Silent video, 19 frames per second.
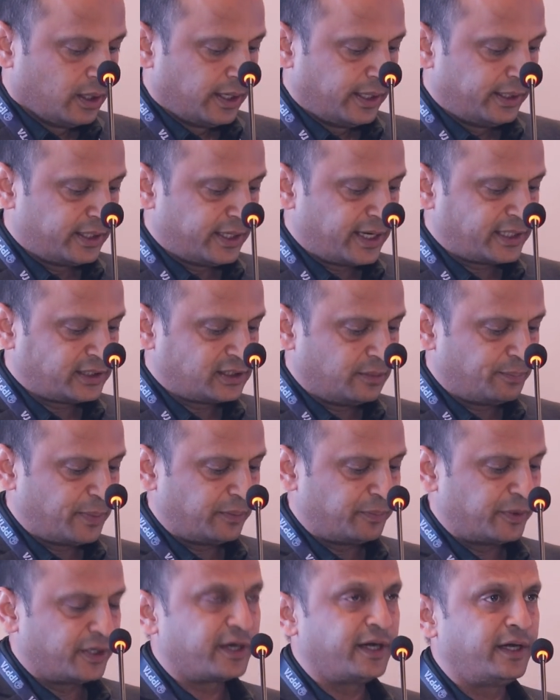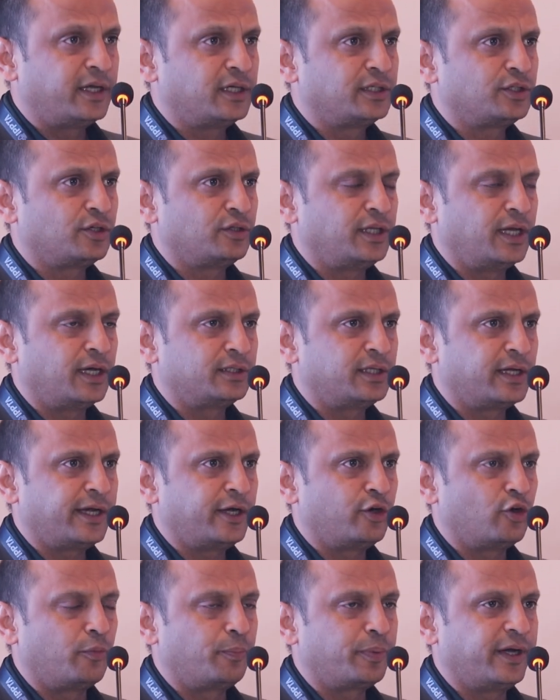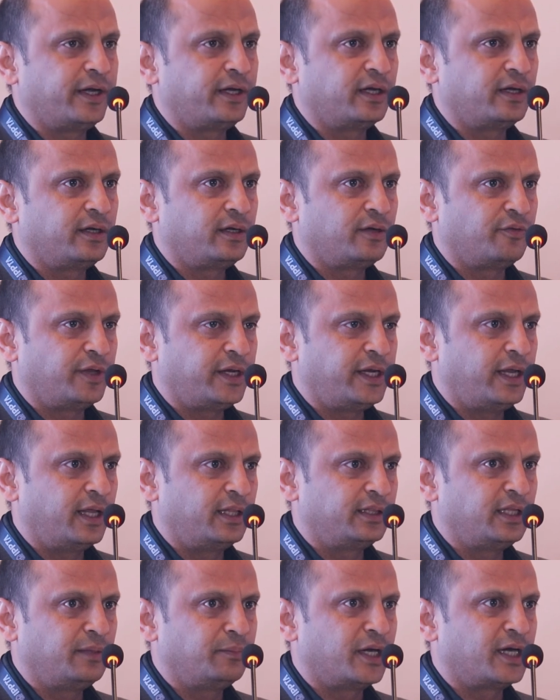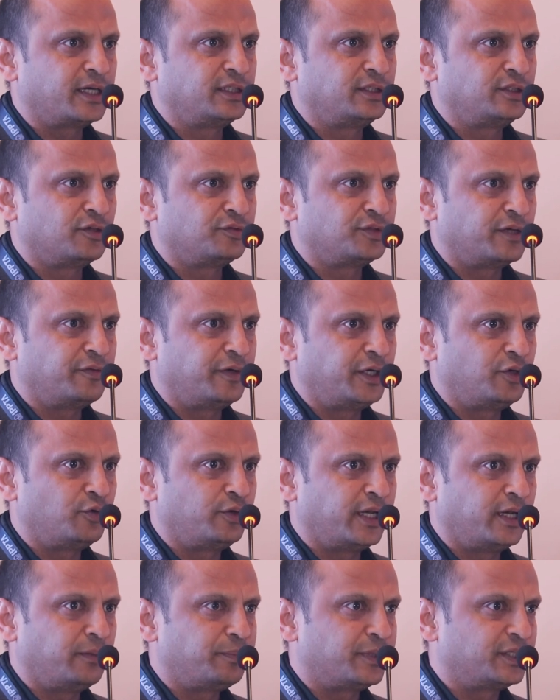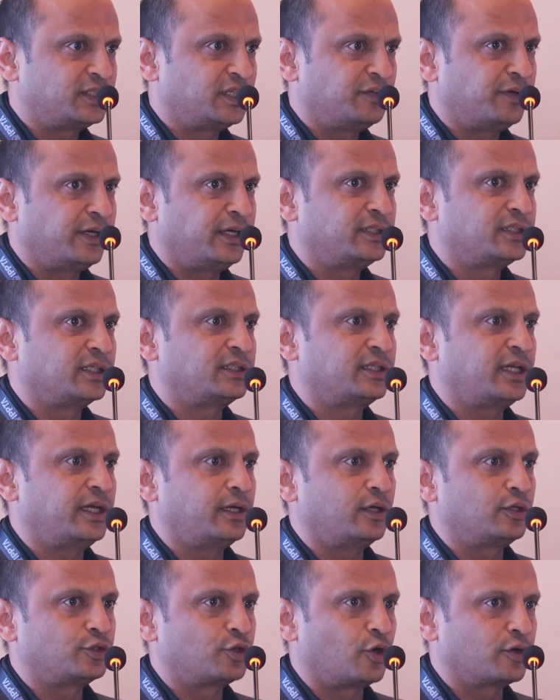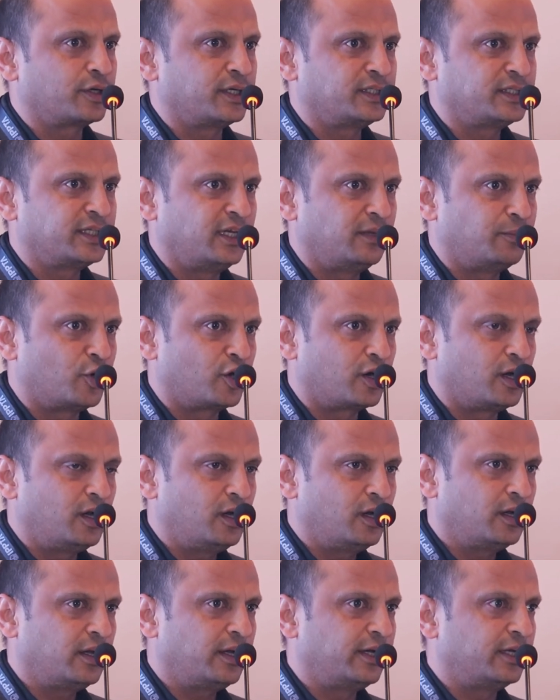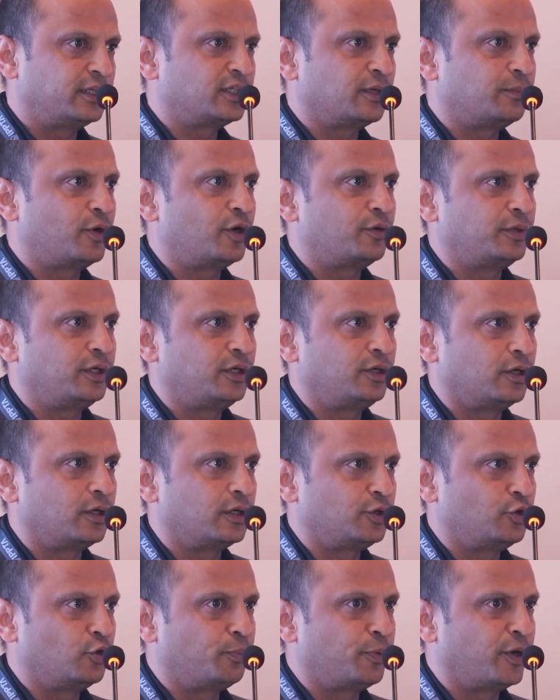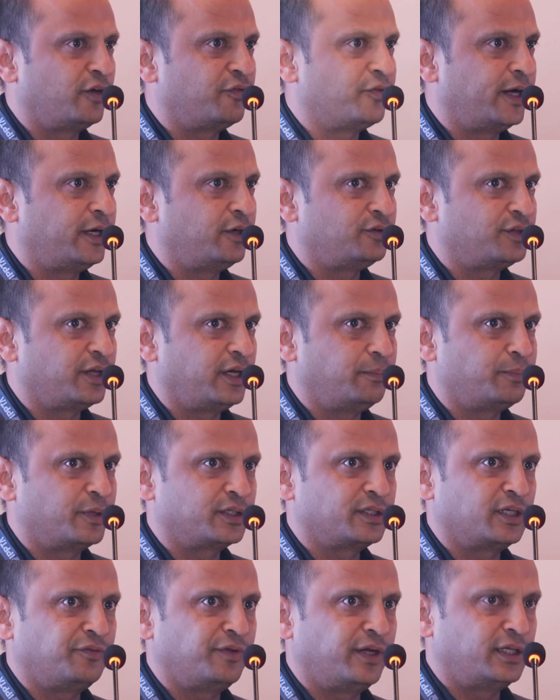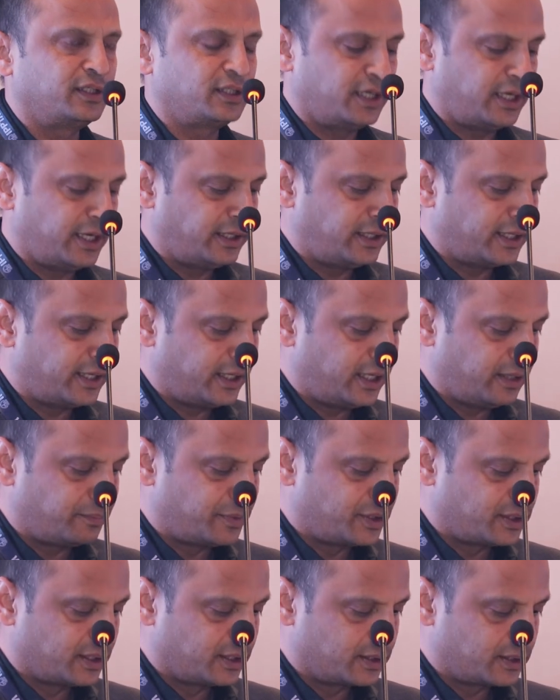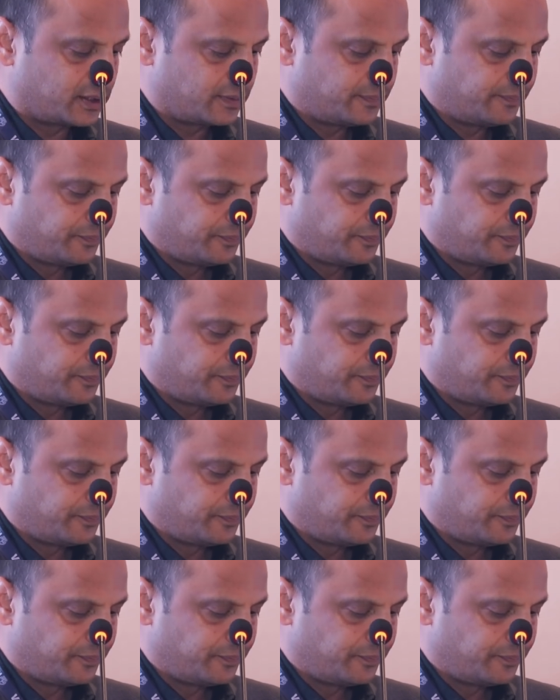International paper traders, on the other hand, operate at very healthy margins of 7 to 10% when it's a stock and sale model, and it's about 2.5 to 3% when it's an indenting business.